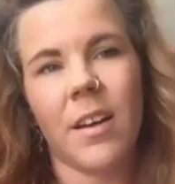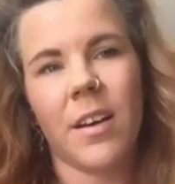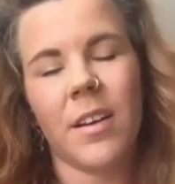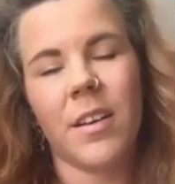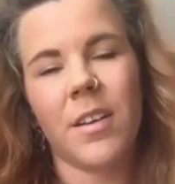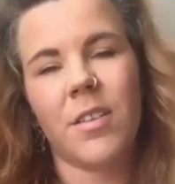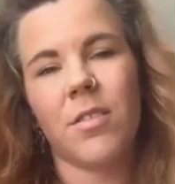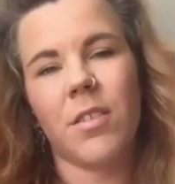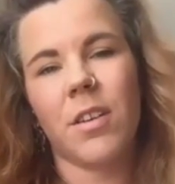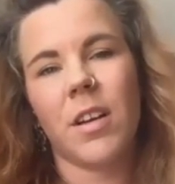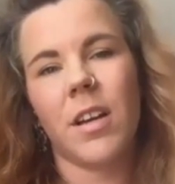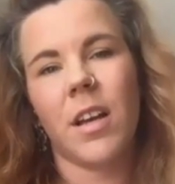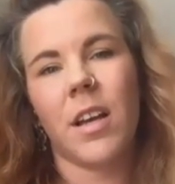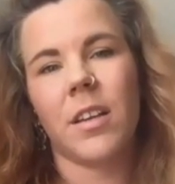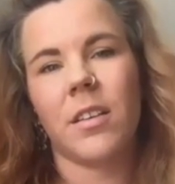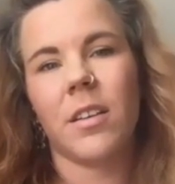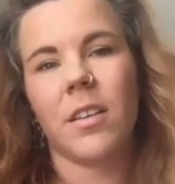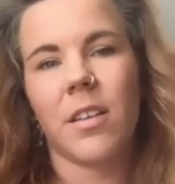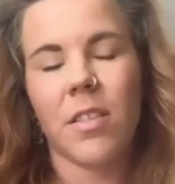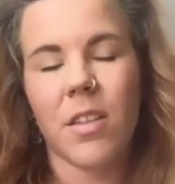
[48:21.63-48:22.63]
I agree.
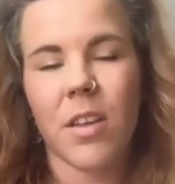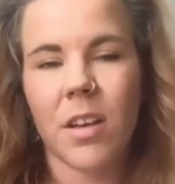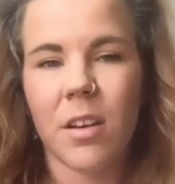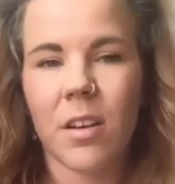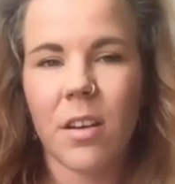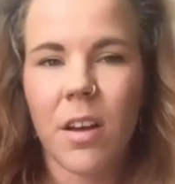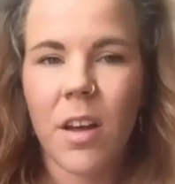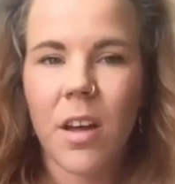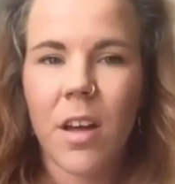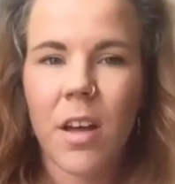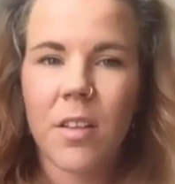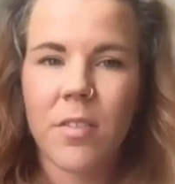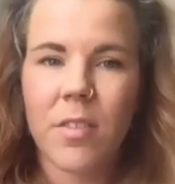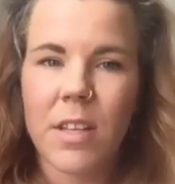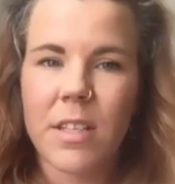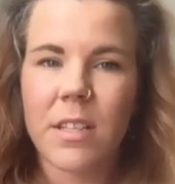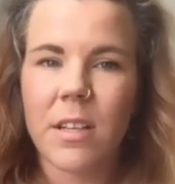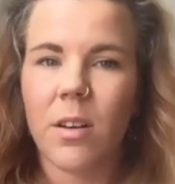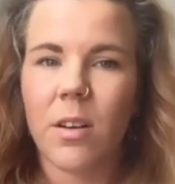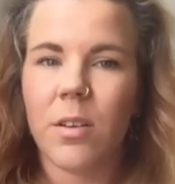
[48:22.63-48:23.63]
And I think
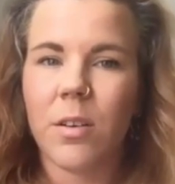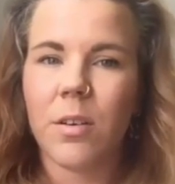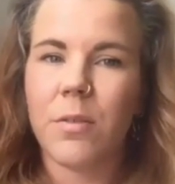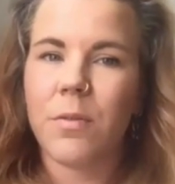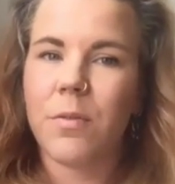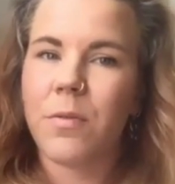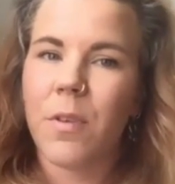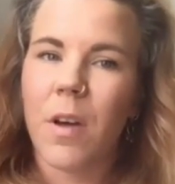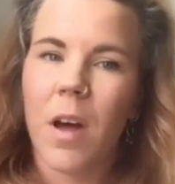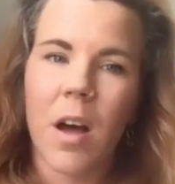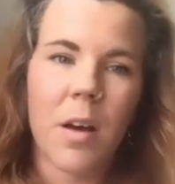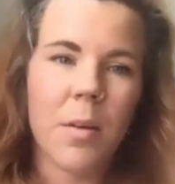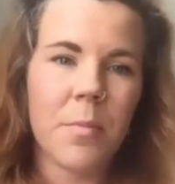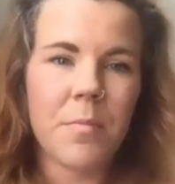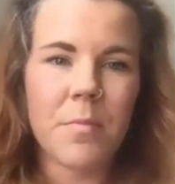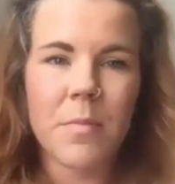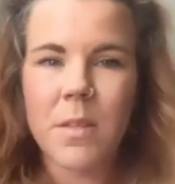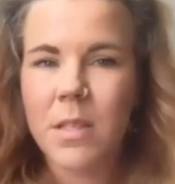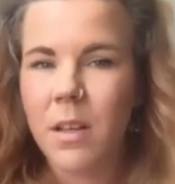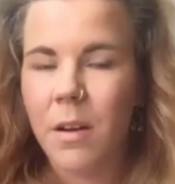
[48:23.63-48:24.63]
there's a lot of
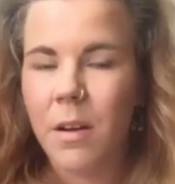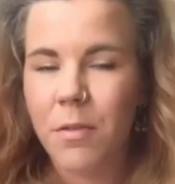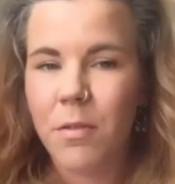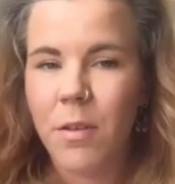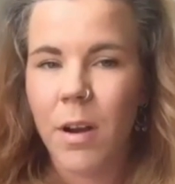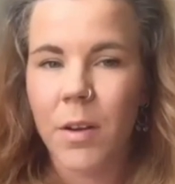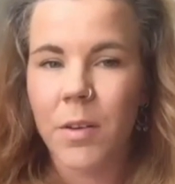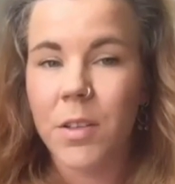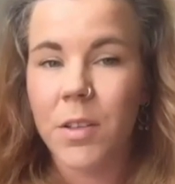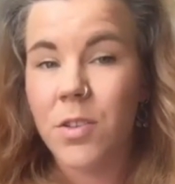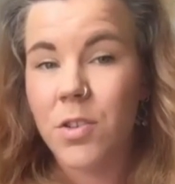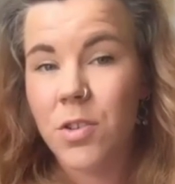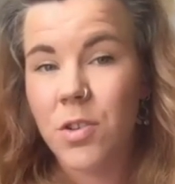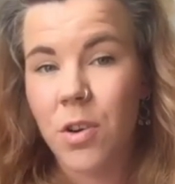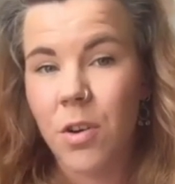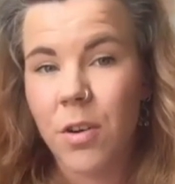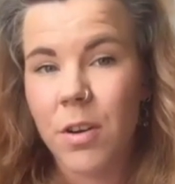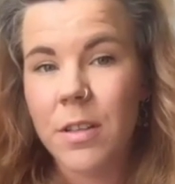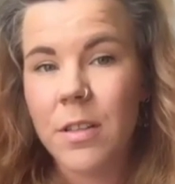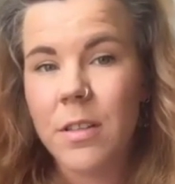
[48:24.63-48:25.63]
um, stuff around
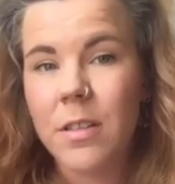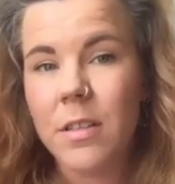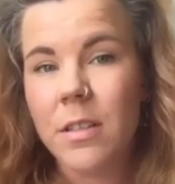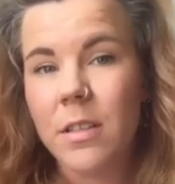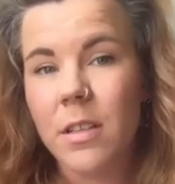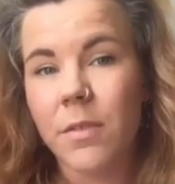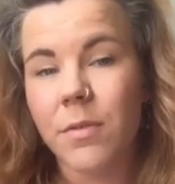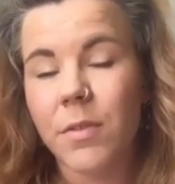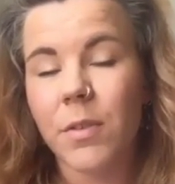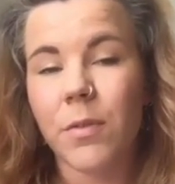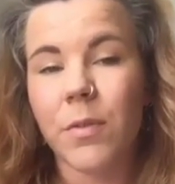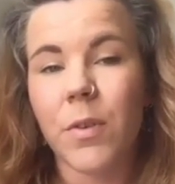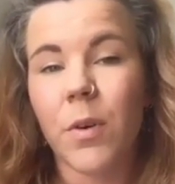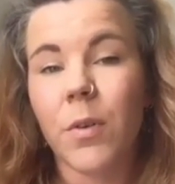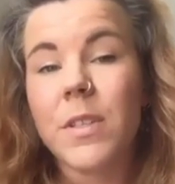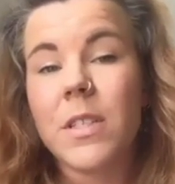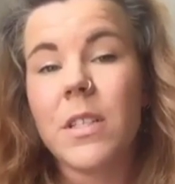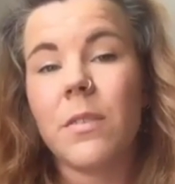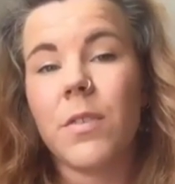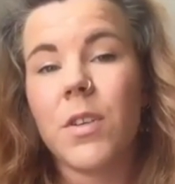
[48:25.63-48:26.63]
insurance and stuff.
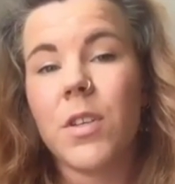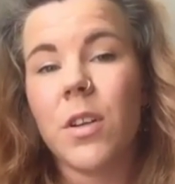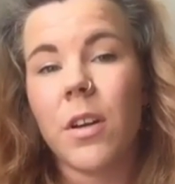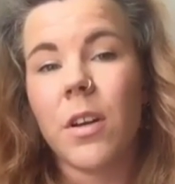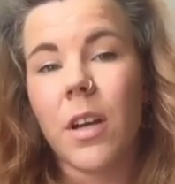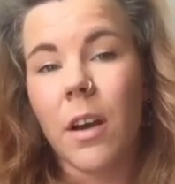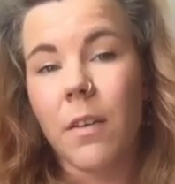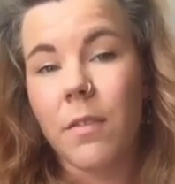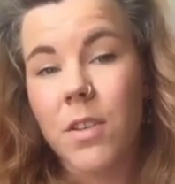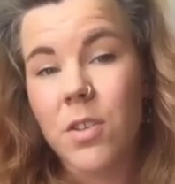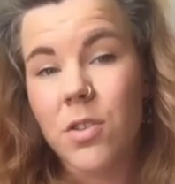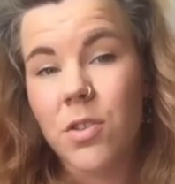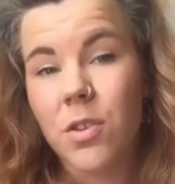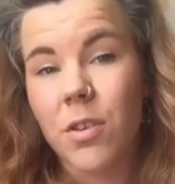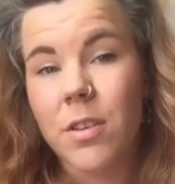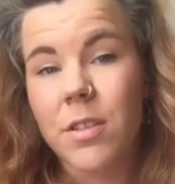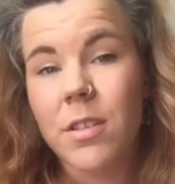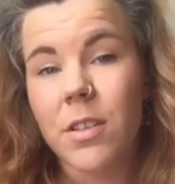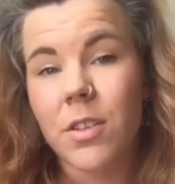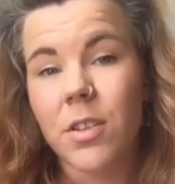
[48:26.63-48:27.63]
Obviously, if you don't have
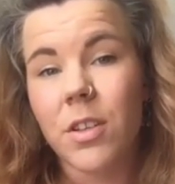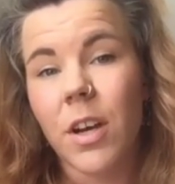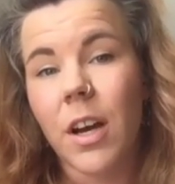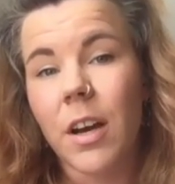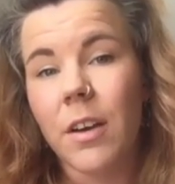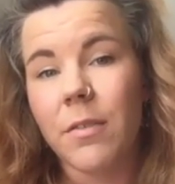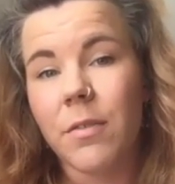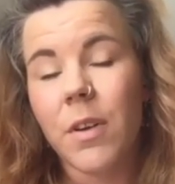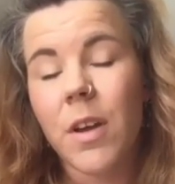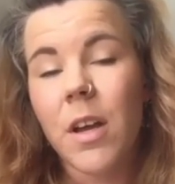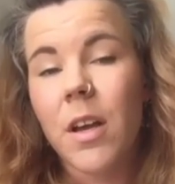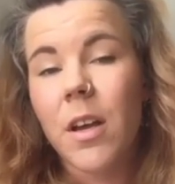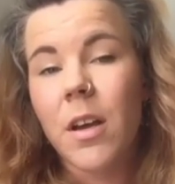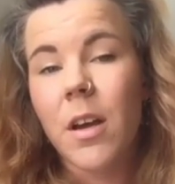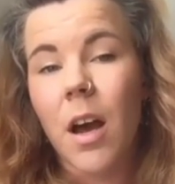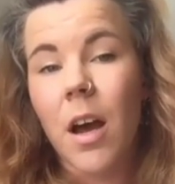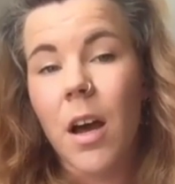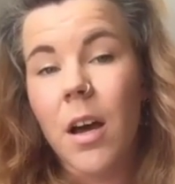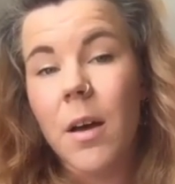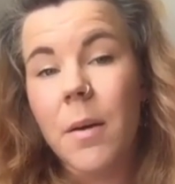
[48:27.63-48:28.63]
insurance and you don't have
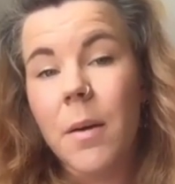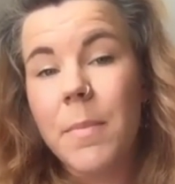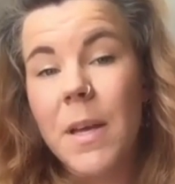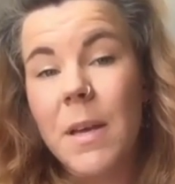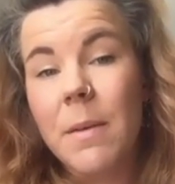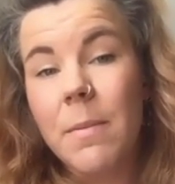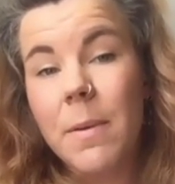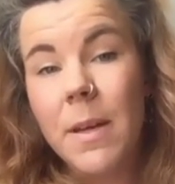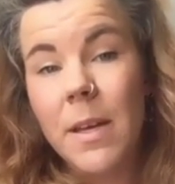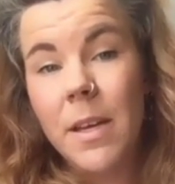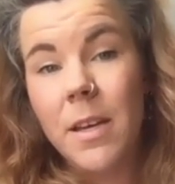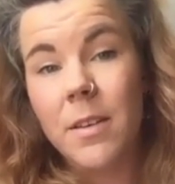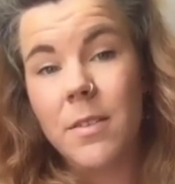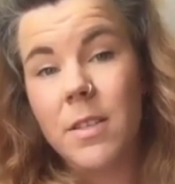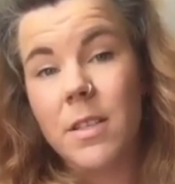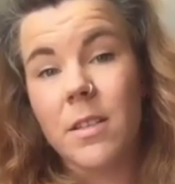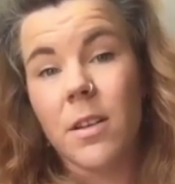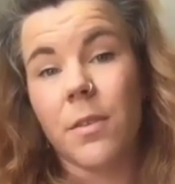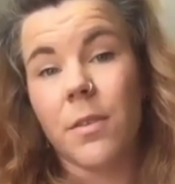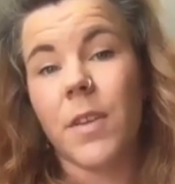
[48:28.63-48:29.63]
uh, P P E yeah. and
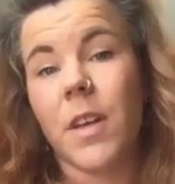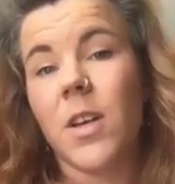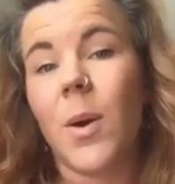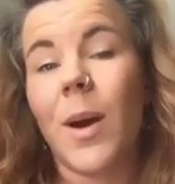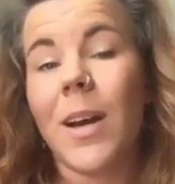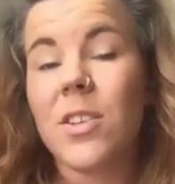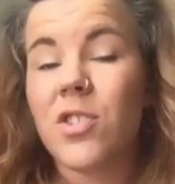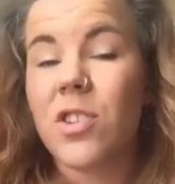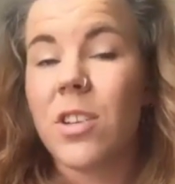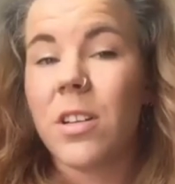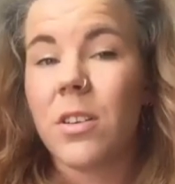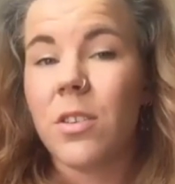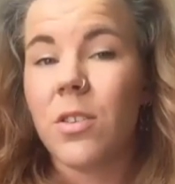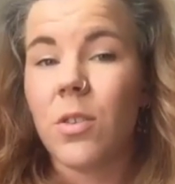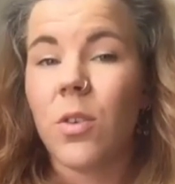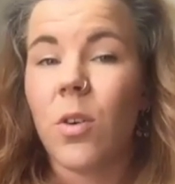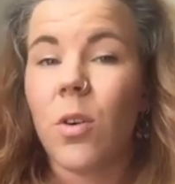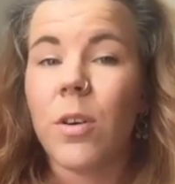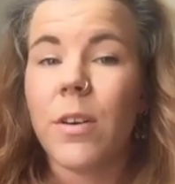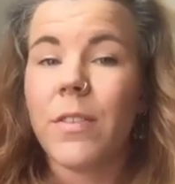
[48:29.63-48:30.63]
stuff, that you actually, you're
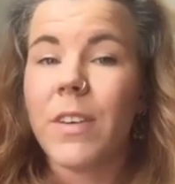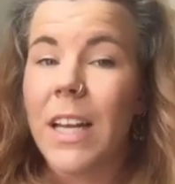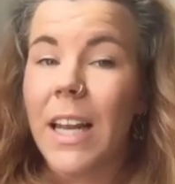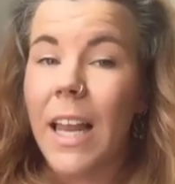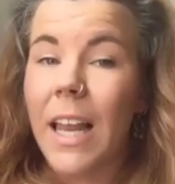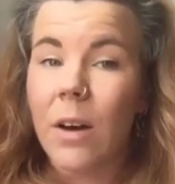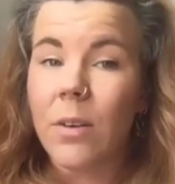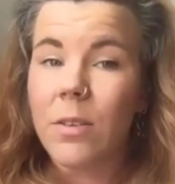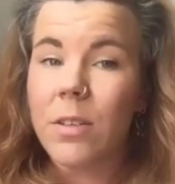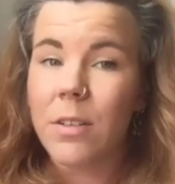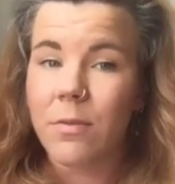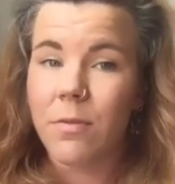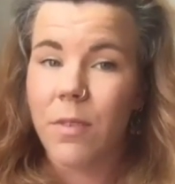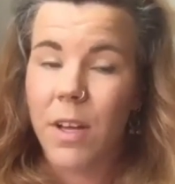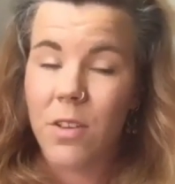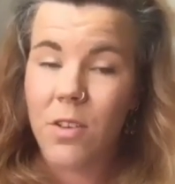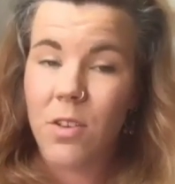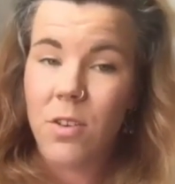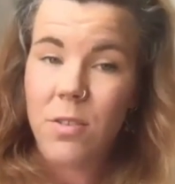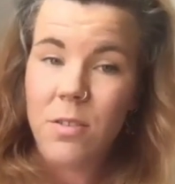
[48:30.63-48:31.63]
not even allowed in
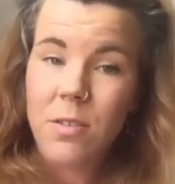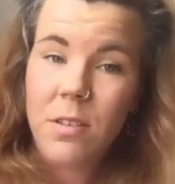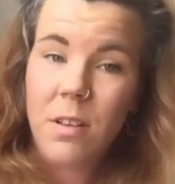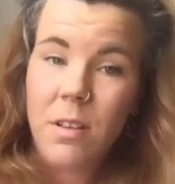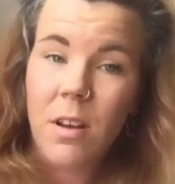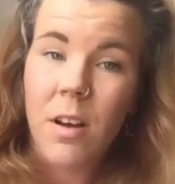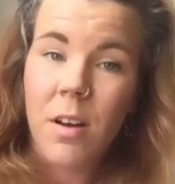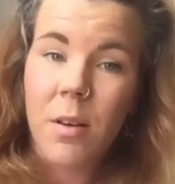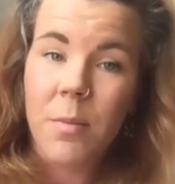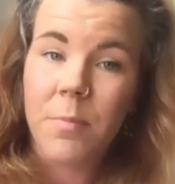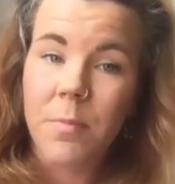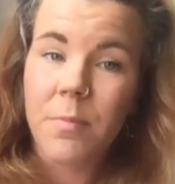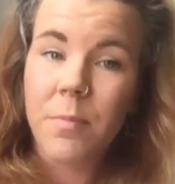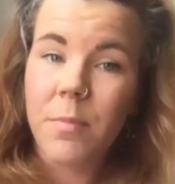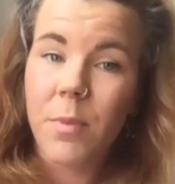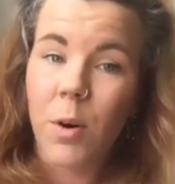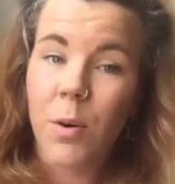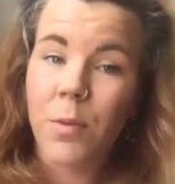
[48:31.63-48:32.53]
venues. Um, yeah.